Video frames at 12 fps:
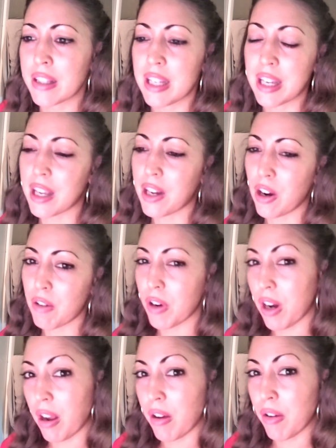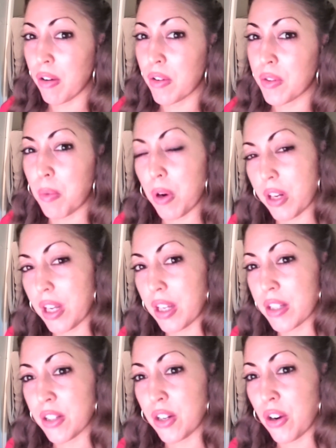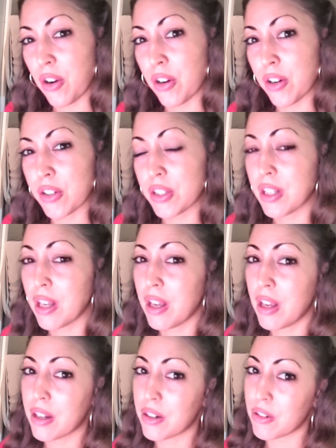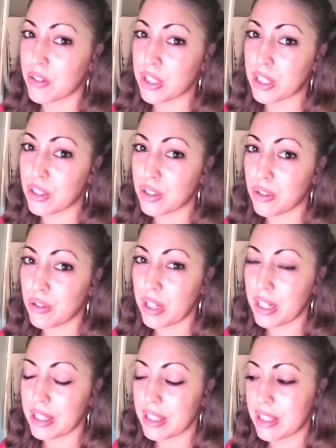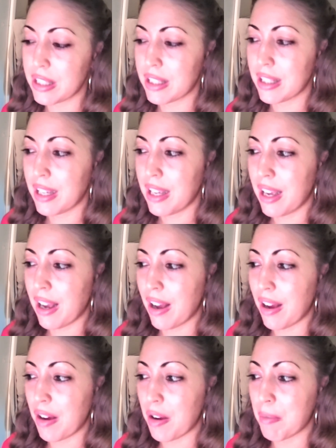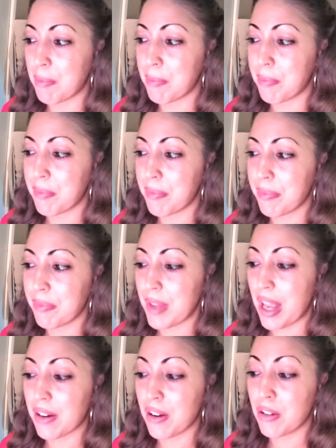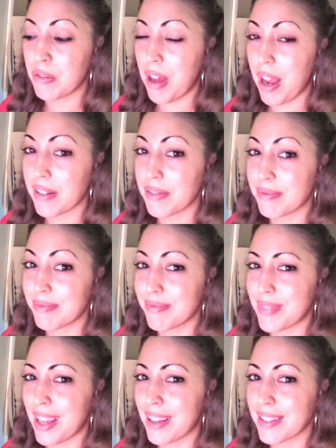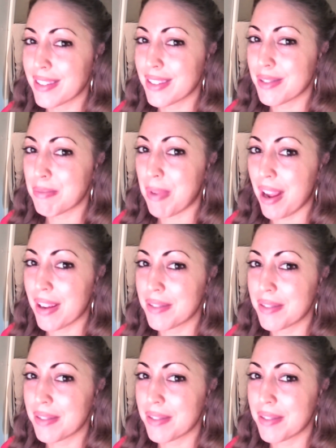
taking care of your health, working as a nurse, nursing students, and all of that. Thanks. Bye.